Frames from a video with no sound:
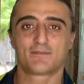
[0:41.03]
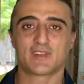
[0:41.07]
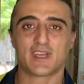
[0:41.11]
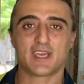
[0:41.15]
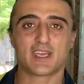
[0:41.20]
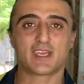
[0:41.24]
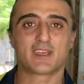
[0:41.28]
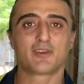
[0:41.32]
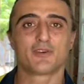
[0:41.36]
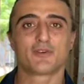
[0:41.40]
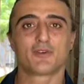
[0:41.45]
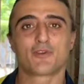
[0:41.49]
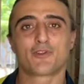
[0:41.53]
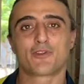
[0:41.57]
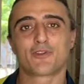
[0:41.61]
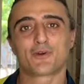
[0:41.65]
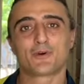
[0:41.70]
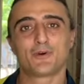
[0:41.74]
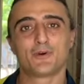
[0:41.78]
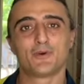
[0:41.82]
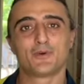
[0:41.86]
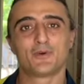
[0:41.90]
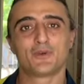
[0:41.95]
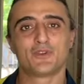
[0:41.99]
take you
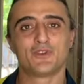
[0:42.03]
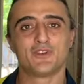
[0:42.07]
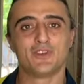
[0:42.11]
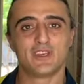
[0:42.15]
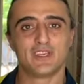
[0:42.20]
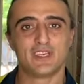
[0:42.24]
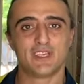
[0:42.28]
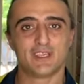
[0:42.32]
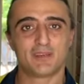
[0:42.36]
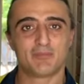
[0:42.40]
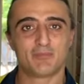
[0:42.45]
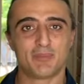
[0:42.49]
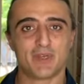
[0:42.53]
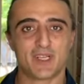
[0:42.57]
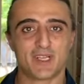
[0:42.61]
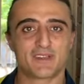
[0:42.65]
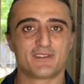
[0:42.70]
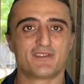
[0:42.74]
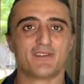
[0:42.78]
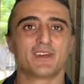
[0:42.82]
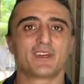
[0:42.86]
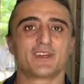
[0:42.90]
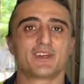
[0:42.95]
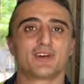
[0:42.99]
through the
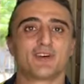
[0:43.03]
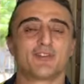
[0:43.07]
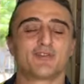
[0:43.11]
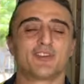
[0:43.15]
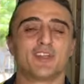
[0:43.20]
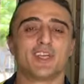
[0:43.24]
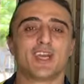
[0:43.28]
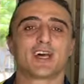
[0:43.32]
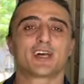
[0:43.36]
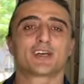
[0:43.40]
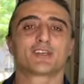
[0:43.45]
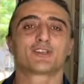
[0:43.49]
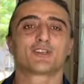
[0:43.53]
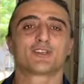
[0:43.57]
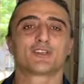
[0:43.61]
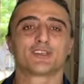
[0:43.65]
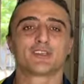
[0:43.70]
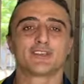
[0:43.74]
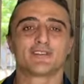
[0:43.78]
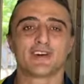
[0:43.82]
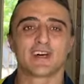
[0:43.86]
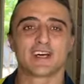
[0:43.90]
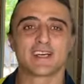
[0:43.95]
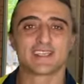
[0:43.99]
building of the actual
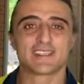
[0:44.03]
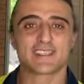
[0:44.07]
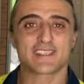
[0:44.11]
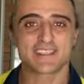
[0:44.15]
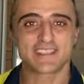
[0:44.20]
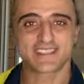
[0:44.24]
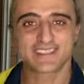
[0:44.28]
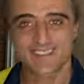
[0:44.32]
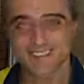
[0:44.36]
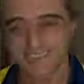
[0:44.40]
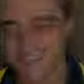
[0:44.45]
device.